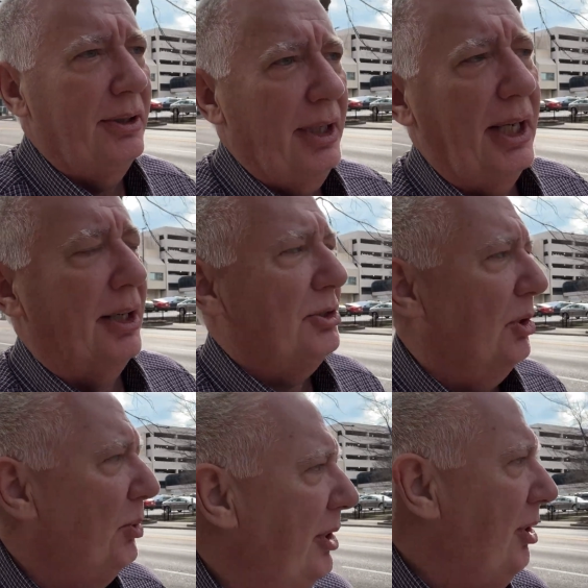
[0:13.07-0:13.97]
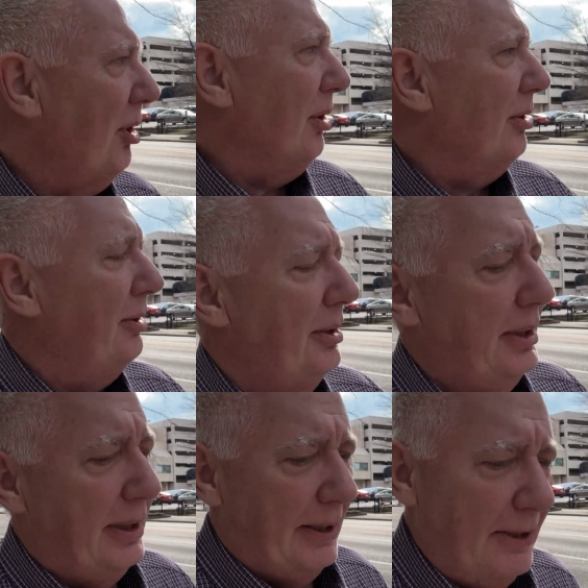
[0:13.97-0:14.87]
yeah, so we are
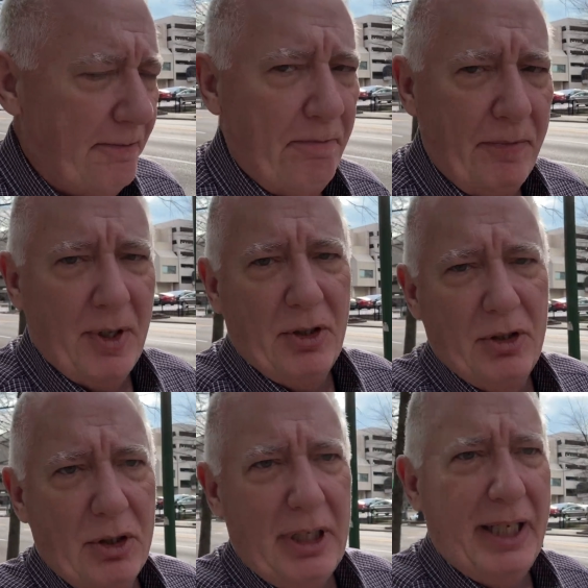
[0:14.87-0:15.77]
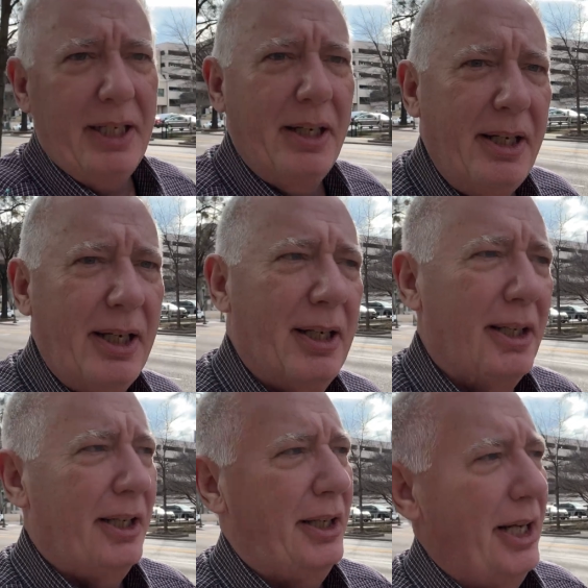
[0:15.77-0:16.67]
in
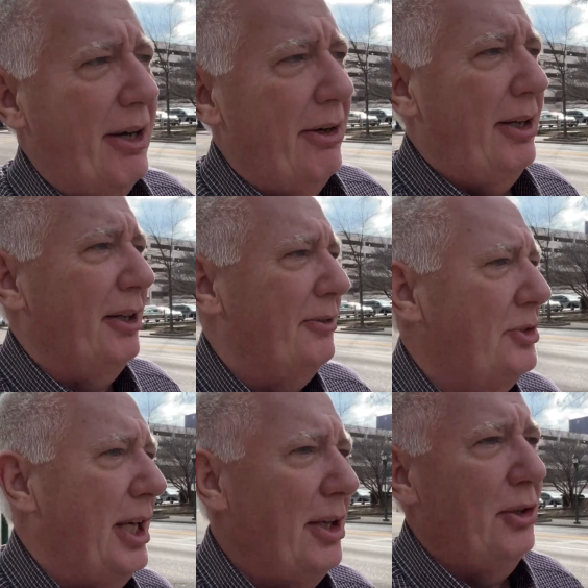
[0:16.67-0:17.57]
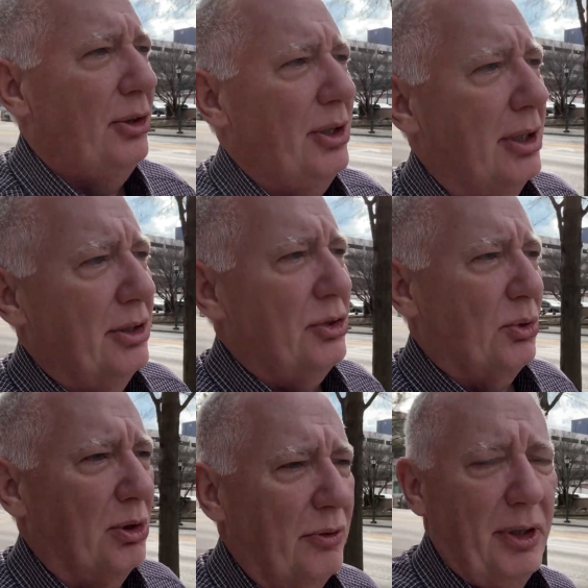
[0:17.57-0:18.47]
an area of Chattanooga,
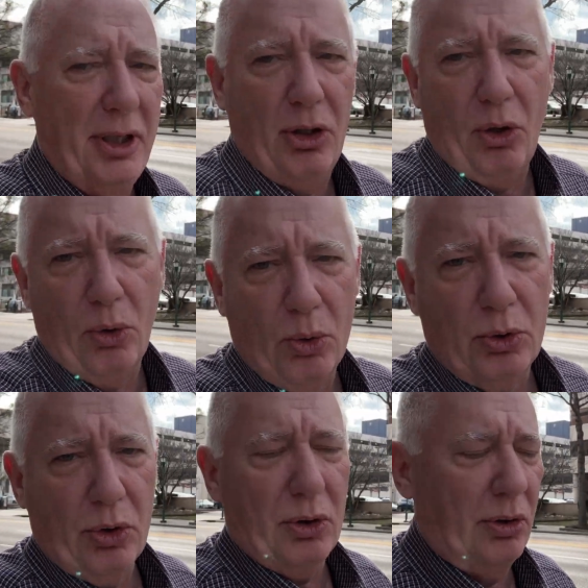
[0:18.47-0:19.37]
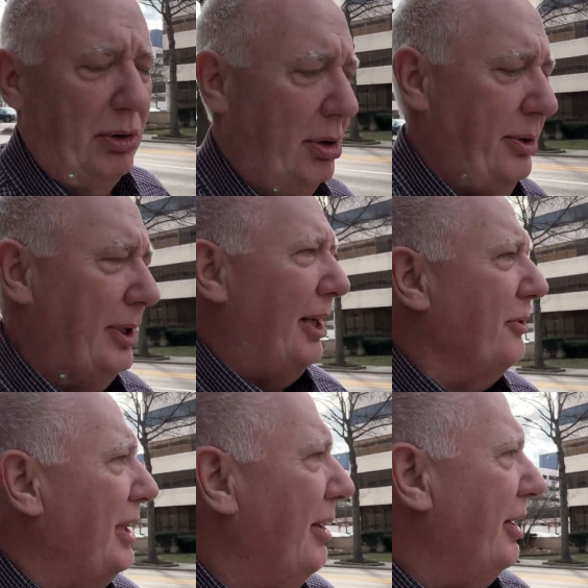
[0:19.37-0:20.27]
sort of in the older
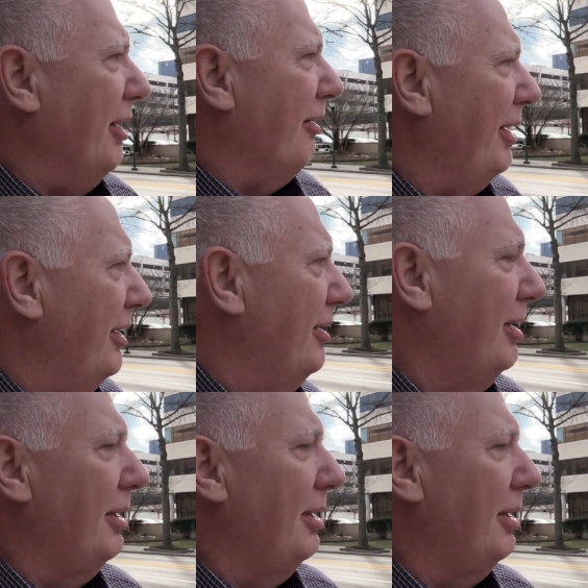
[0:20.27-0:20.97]
downtown area.